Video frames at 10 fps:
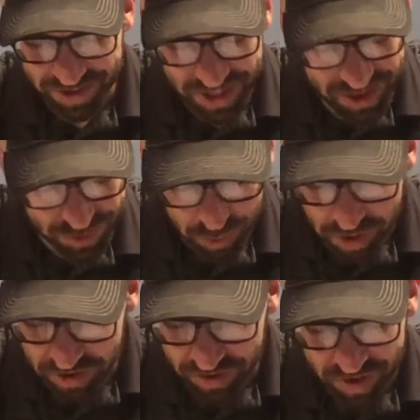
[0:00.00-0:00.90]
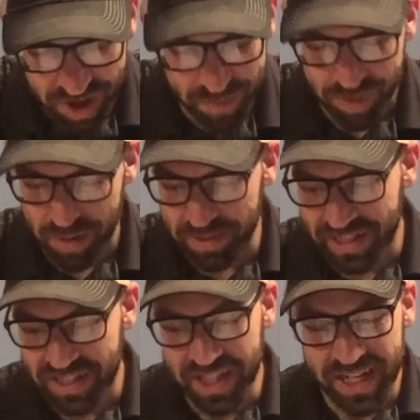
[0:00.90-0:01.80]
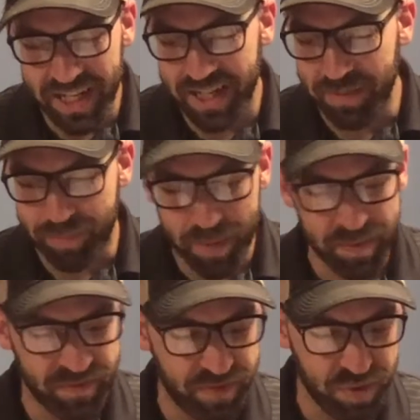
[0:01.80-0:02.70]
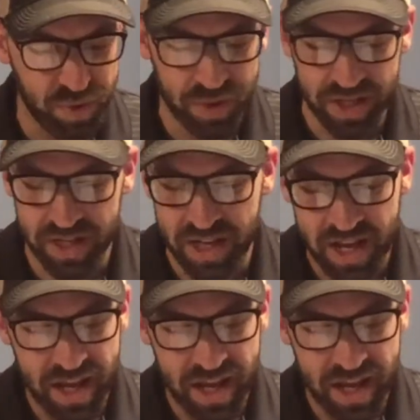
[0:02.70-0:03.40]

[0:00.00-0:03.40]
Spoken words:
She's running around probably cleaning and prepping food and,